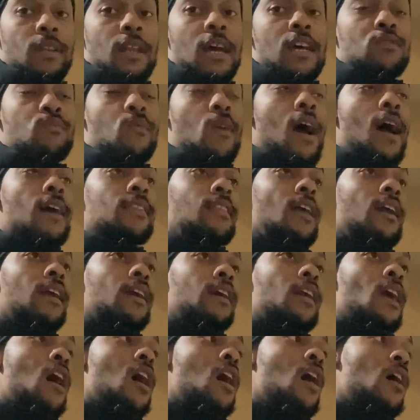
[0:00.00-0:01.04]
That's why I thank
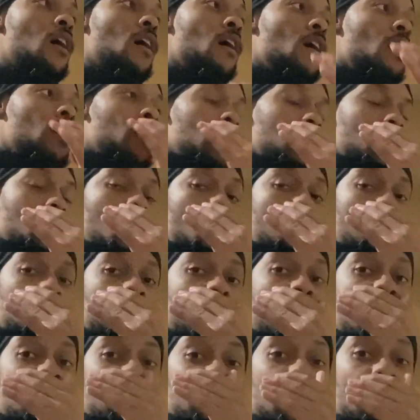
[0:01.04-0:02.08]
y'all in every
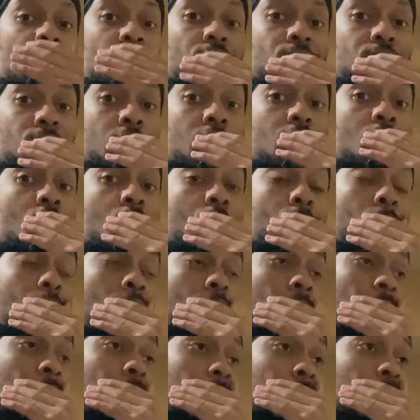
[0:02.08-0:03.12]
goddamn video, bro.